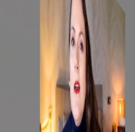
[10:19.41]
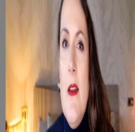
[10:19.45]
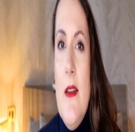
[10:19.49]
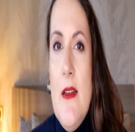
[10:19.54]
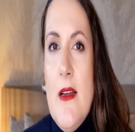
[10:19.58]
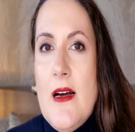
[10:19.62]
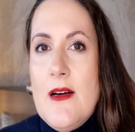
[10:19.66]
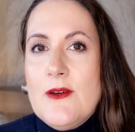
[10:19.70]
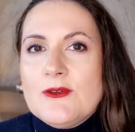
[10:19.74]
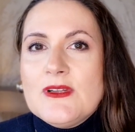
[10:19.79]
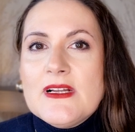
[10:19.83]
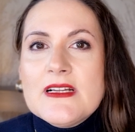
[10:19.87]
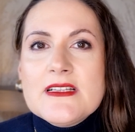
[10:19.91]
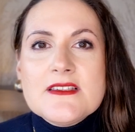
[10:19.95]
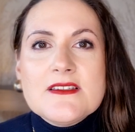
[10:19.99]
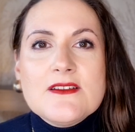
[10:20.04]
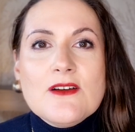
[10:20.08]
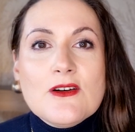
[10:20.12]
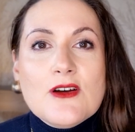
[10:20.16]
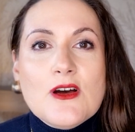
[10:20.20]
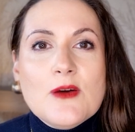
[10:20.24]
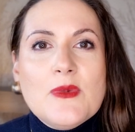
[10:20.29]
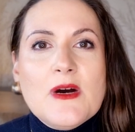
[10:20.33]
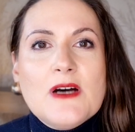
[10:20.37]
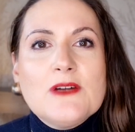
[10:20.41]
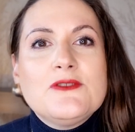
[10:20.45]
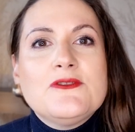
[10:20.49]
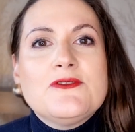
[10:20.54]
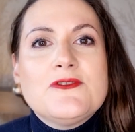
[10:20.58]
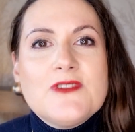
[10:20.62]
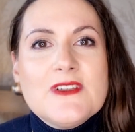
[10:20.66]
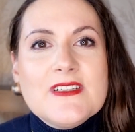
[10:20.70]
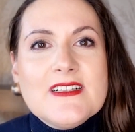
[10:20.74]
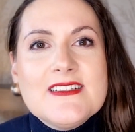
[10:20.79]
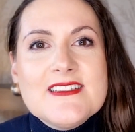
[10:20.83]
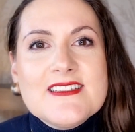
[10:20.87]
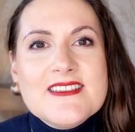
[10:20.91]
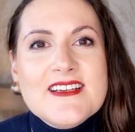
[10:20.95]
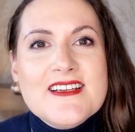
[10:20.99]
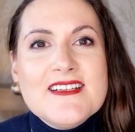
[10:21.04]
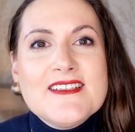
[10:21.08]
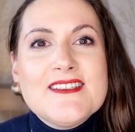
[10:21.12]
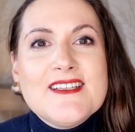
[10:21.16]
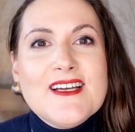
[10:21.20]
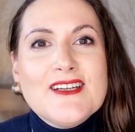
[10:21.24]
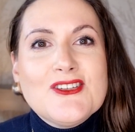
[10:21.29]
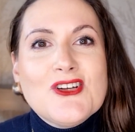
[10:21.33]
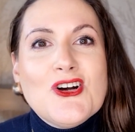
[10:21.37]
Now let's talk about fragrances
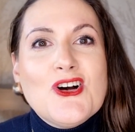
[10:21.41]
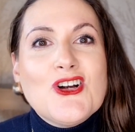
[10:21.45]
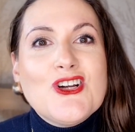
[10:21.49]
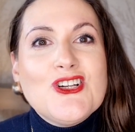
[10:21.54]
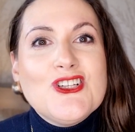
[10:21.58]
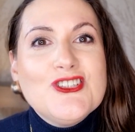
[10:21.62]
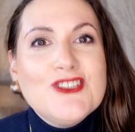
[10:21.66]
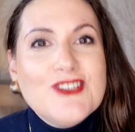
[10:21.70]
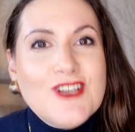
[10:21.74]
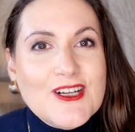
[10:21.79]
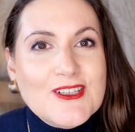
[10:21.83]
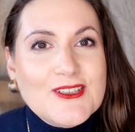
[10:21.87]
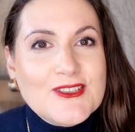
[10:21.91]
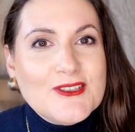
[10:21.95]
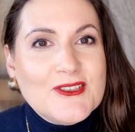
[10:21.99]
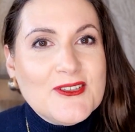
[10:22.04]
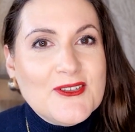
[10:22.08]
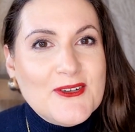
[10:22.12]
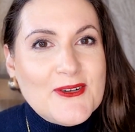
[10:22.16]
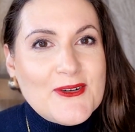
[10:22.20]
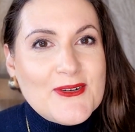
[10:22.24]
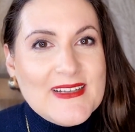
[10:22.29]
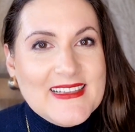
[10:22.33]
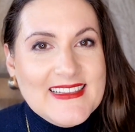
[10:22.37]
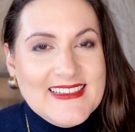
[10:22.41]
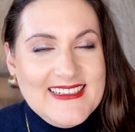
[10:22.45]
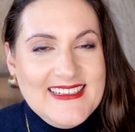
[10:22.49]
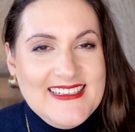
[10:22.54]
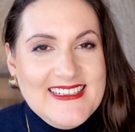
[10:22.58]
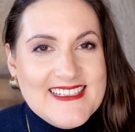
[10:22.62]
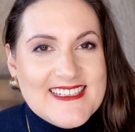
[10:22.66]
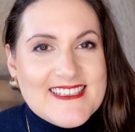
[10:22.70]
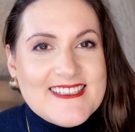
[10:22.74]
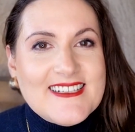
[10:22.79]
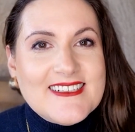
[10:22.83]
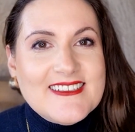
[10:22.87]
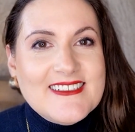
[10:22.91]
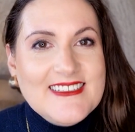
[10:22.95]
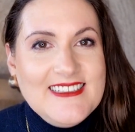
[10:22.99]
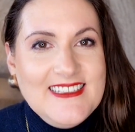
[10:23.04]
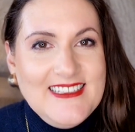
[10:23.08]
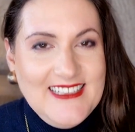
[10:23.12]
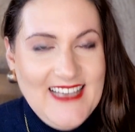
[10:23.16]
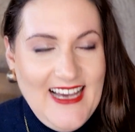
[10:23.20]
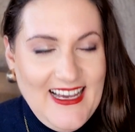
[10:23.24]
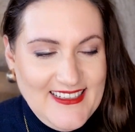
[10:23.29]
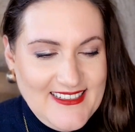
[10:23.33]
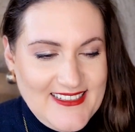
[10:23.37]
that are not released
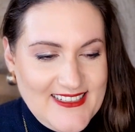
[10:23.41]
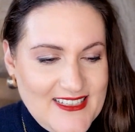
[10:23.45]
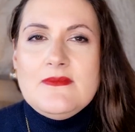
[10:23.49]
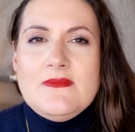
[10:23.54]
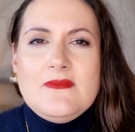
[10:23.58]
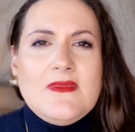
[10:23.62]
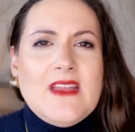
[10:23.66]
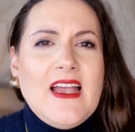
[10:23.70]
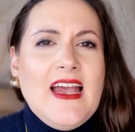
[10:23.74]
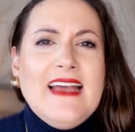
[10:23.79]
yet.